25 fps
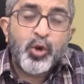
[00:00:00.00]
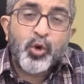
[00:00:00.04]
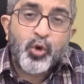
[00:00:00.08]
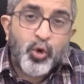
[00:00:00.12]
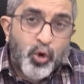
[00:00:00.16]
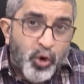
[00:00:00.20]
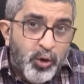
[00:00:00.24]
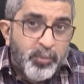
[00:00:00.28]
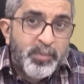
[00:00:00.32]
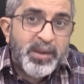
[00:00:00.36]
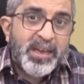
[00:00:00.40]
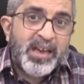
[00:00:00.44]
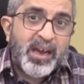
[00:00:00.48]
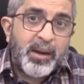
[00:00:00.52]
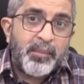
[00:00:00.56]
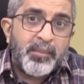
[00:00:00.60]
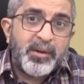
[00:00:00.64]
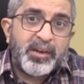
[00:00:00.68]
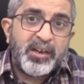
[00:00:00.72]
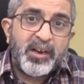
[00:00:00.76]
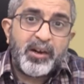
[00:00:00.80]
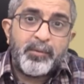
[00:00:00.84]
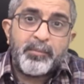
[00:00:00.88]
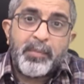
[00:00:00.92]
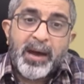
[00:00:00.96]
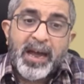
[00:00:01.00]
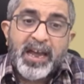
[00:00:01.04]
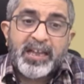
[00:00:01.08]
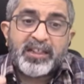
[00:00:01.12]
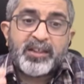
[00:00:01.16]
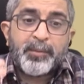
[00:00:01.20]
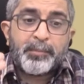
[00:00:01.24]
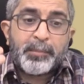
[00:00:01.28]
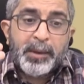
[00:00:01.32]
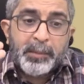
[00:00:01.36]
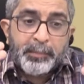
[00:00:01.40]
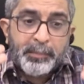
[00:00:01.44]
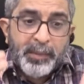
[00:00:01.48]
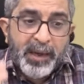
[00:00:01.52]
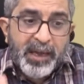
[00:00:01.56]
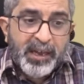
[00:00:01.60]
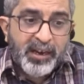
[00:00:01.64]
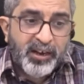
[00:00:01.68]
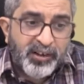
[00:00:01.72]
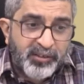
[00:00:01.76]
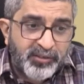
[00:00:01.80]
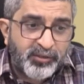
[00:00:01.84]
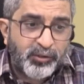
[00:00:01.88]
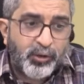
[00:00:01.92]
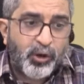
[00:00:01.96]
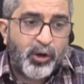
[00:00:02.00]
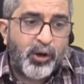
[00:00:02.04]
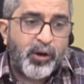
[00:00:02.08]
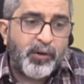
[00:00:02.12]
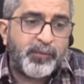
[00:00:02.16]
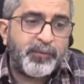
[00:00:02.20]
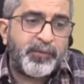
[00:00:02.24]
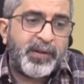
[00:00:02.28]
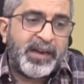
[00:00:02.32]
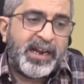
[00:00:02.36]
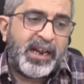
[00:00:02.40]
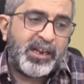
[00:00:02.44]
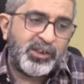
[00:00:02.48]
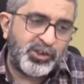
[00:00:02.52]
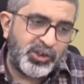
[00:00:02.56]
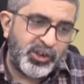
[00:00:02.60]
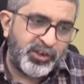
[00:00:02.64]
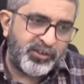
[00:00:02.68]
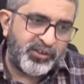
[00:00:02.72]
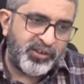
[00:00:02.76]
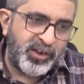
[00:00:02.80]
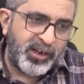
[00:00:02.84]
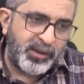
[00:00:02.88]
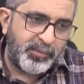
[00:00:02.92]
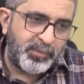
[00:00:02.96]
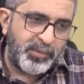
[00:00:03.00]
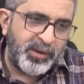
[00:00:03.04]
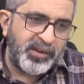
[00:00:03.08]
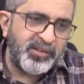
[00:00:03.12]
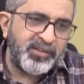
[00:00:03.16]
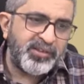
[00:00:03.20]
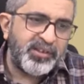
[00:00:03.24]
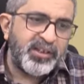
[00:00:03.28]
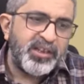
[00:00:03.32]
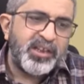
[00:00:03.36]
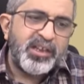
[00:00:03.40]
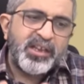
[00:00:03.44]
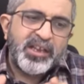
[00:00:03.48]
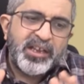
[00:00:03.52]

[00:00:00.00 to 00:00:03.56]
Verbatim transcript: could be committed by the preparers of financial statements?